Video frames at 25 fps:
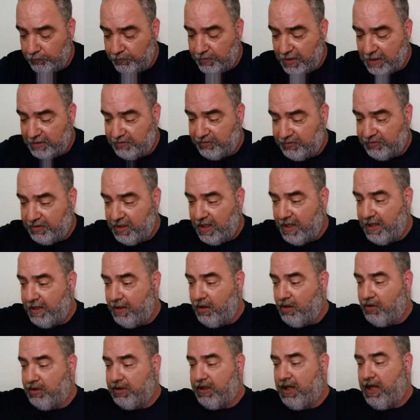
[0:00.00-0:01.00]
say,
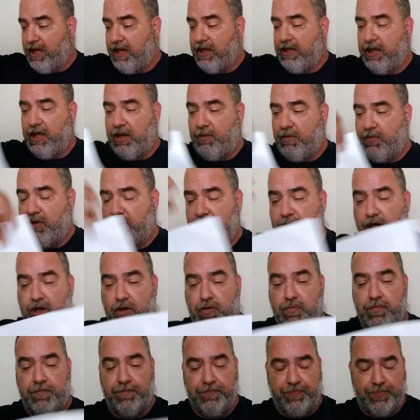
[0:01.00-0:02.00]
okay, here we
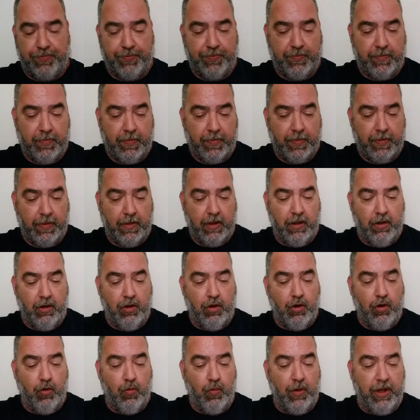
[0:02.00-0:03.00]
go.
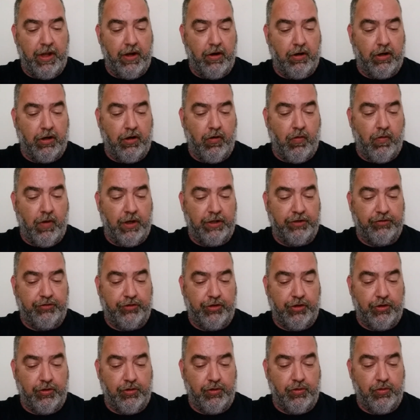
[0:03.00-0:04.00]
We are going
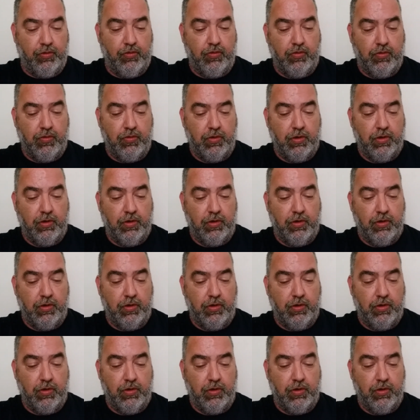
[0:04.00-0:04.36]
to